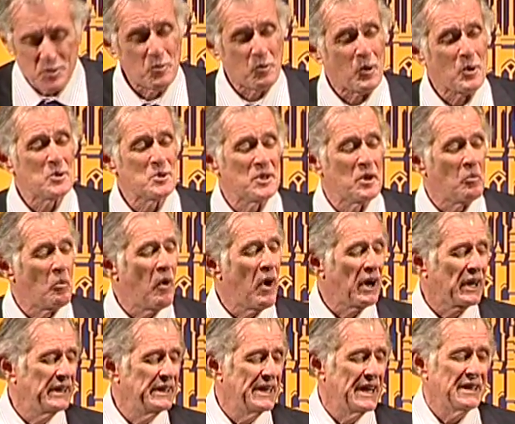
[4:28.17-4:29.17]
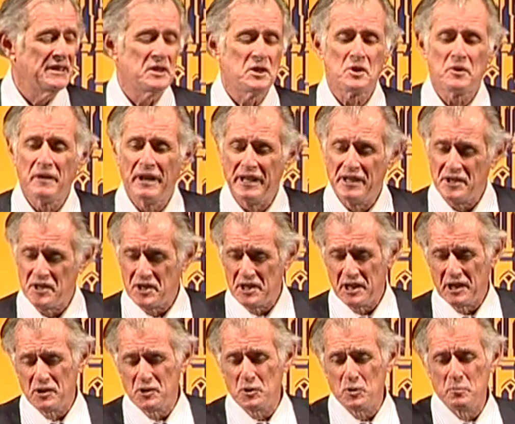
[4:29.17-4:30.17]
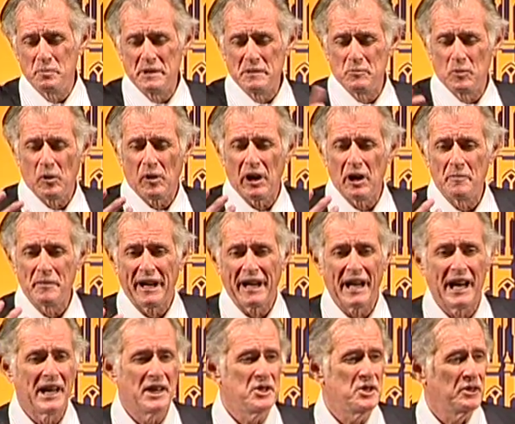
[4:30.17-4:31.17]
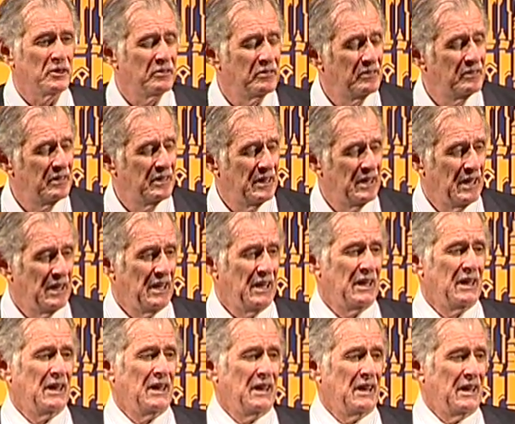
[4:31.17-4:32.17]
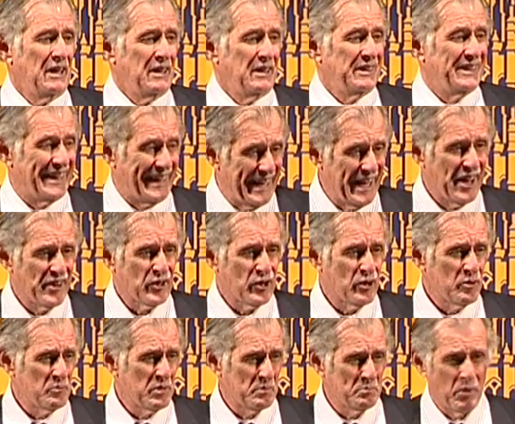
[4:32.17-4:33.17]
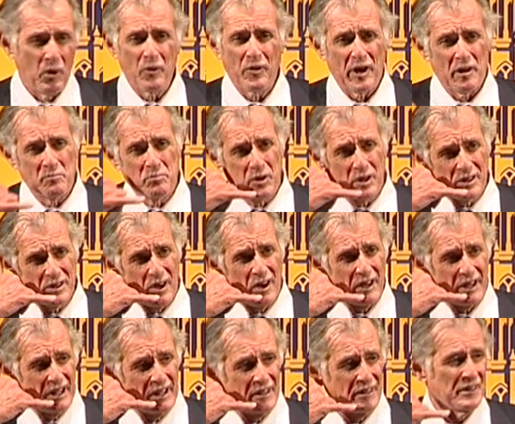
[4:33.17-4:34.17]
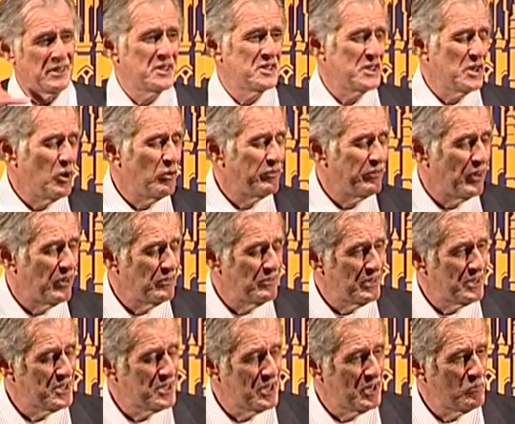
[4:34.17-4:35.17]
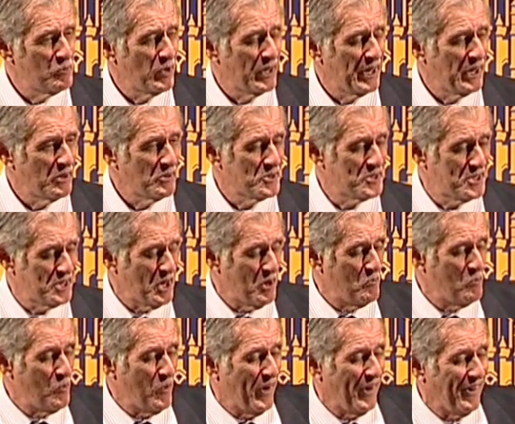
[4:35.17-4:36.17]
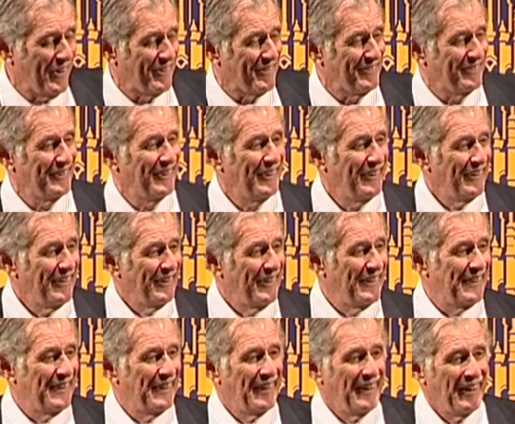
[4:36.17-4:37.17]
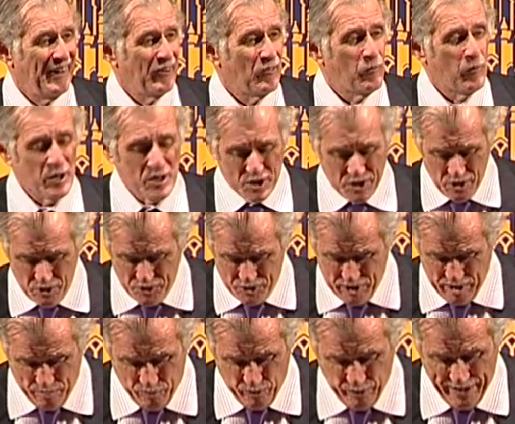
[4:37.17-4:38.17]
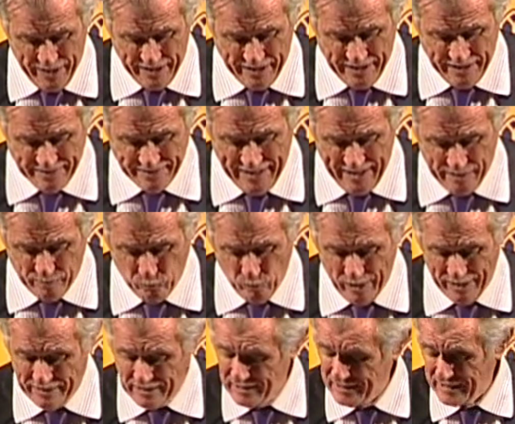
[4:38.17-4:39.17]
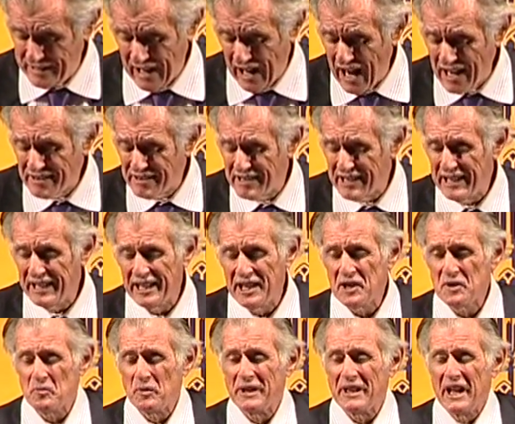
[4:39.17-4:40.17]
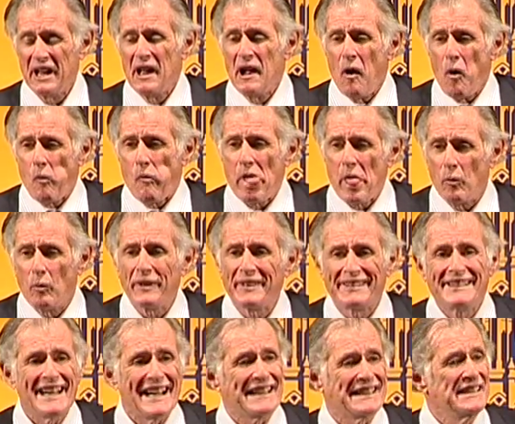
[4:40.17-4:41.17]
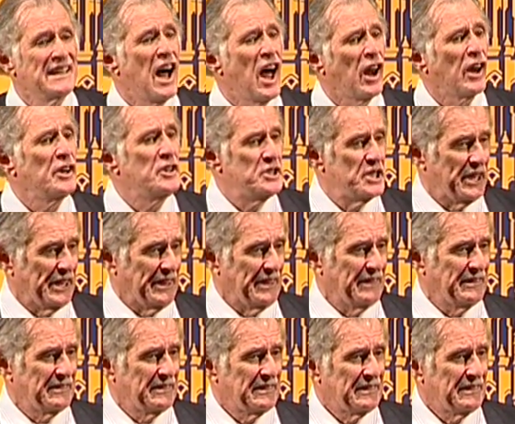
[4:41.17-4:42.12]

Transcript: worse than walking down the street and seeing two people coming at you together, but both of them are talking on a cell phone to someone else somewhere? We're so separated in that way. The odd thing is with technology,